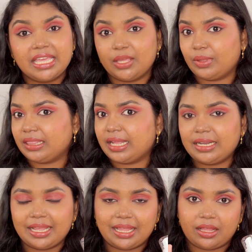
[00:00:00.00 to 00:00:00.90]
Even
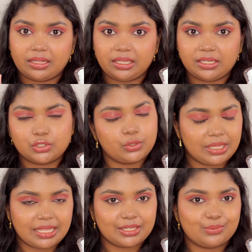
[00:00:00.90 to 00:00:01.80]
that the
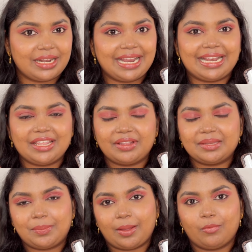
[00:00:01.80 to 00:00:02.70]
Suganda's one and even
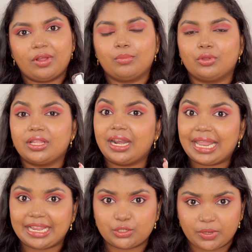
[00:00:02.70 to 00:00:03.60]
the Plum one, both are
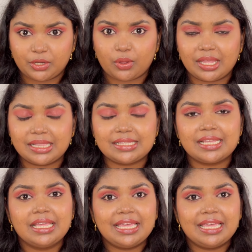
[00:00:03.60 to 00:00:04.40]
lightweight oils.